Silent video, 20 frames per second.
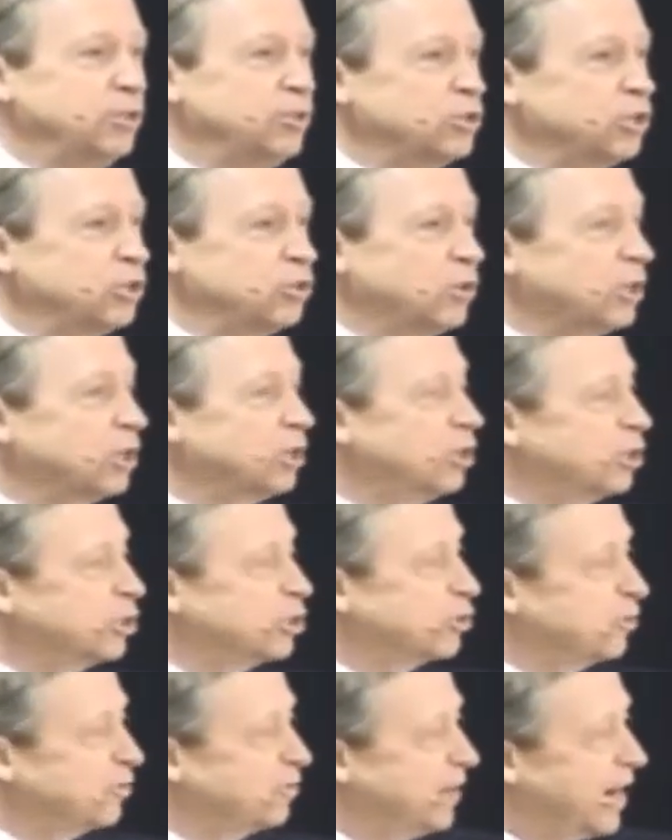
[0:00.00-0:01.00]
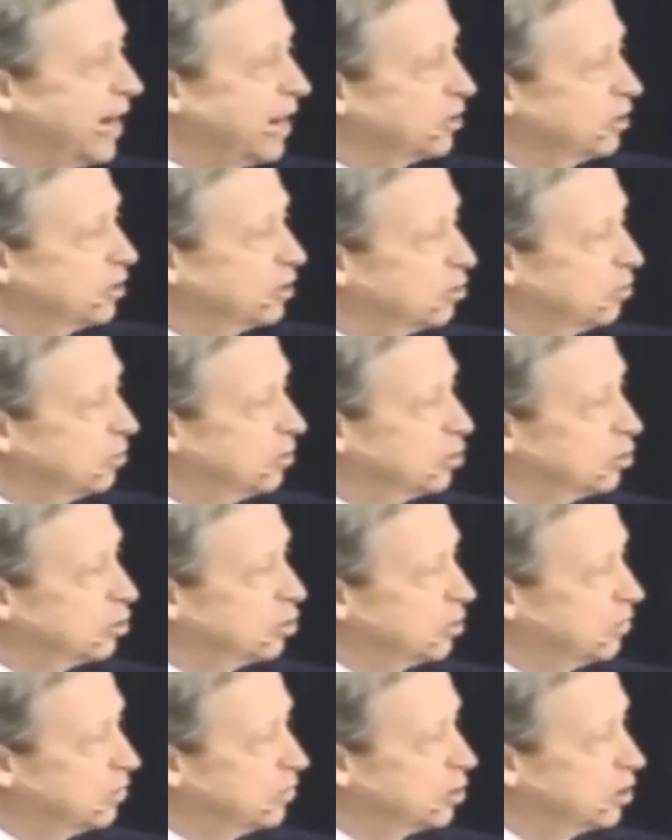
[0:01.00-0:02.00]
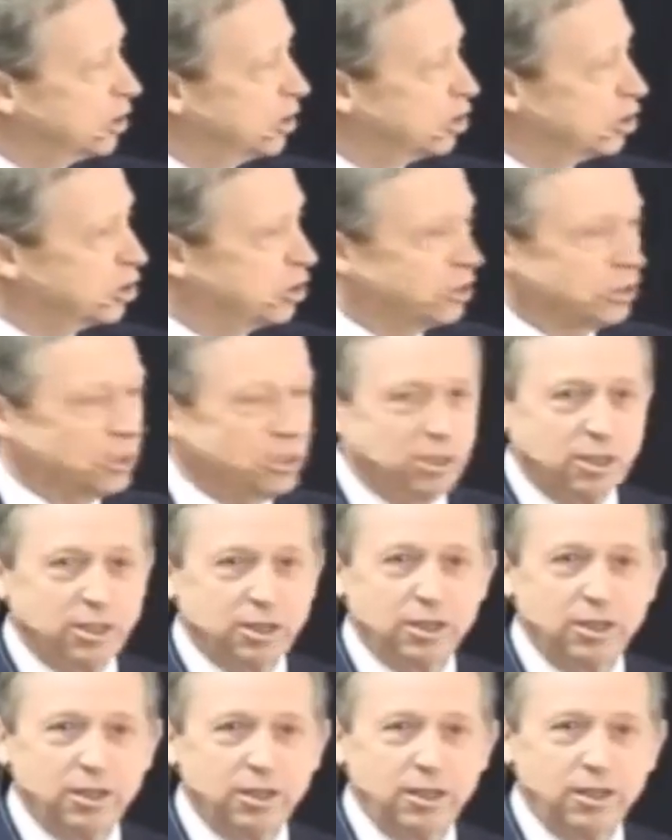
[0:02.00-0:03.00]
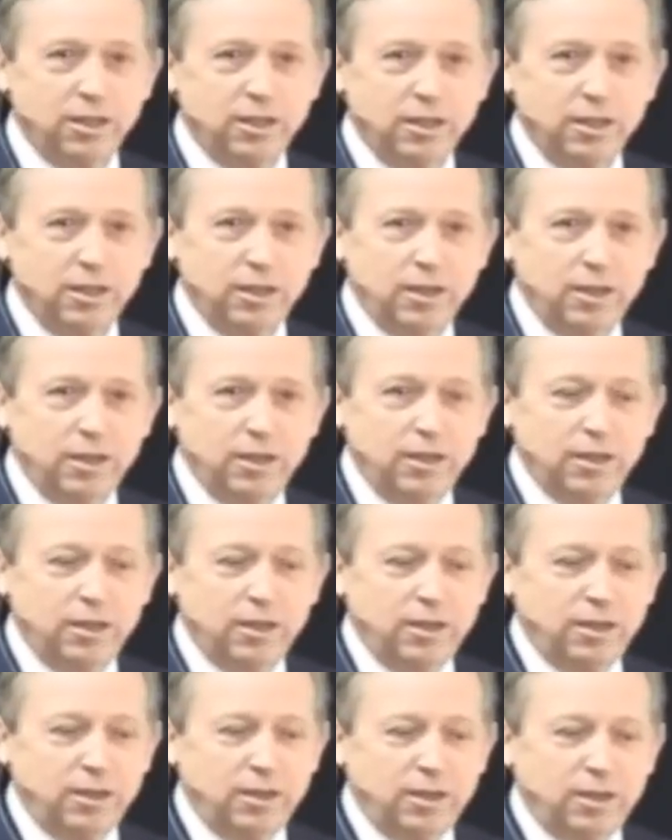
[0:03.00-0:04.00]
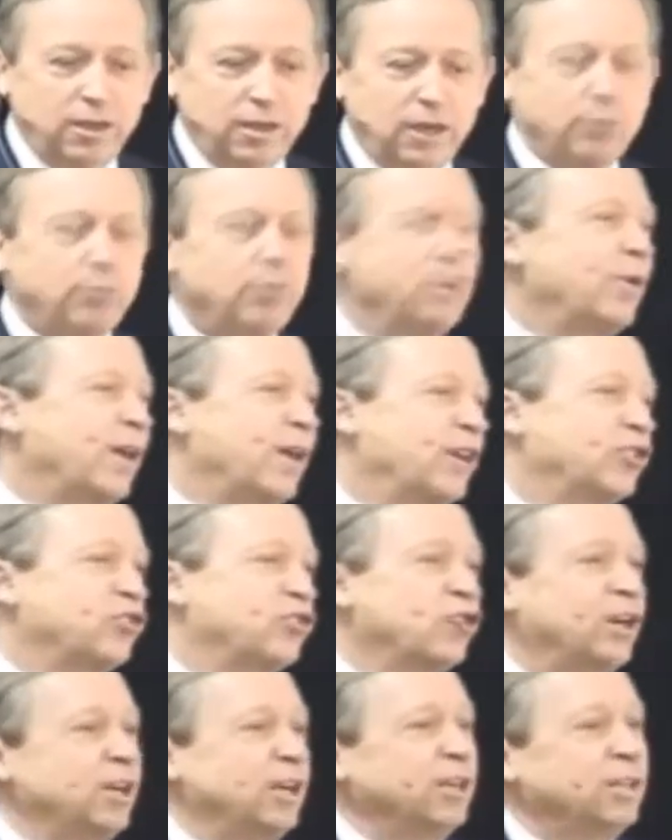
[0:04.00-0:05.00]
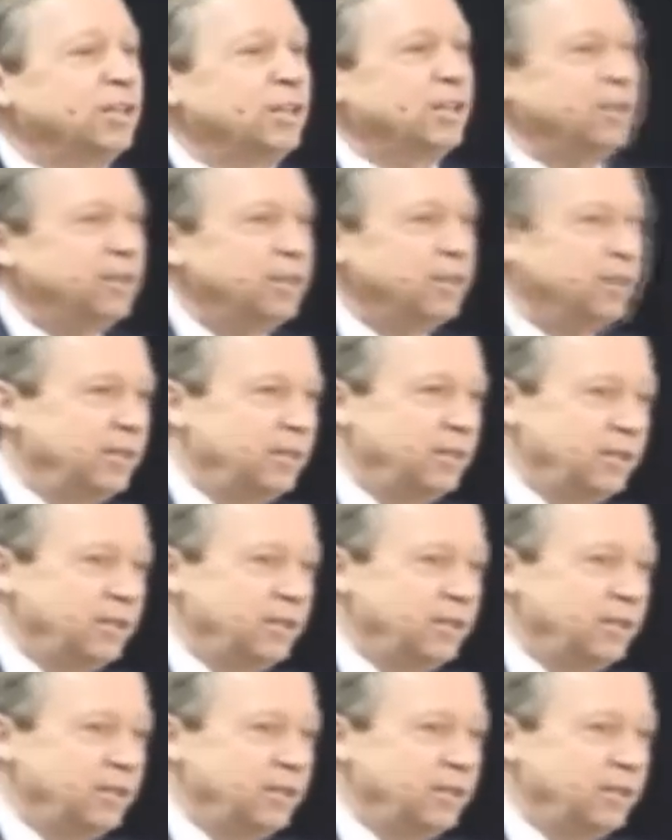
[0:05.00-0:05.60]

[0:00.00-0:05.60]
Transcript: We use a drug called surfactant to reduce surface tension in the lung. And we ran a trial.